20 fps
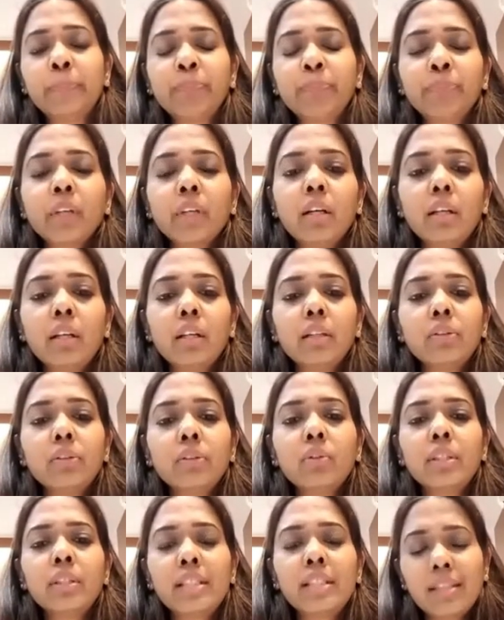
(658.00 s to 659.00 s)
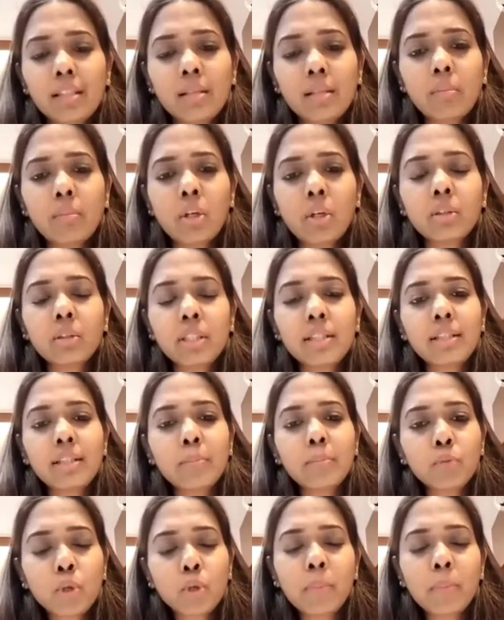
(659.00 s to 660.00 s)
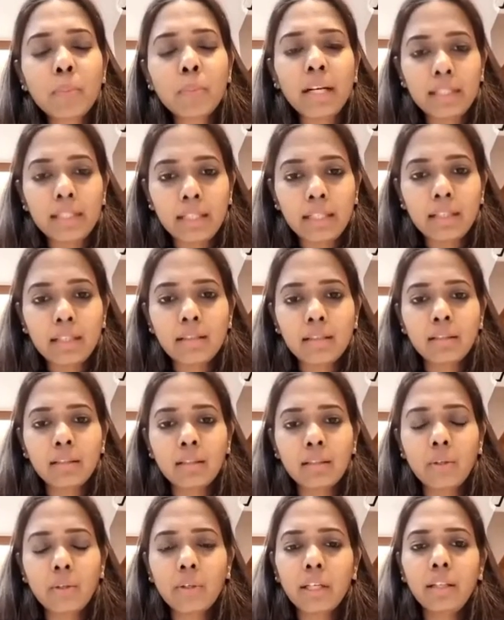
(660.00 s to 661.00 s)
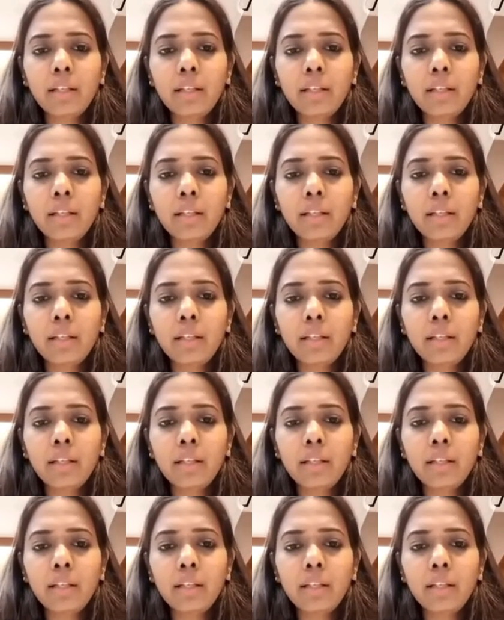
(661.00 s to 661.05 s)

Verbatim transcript: Uh, so this is about the symptomatics, okay,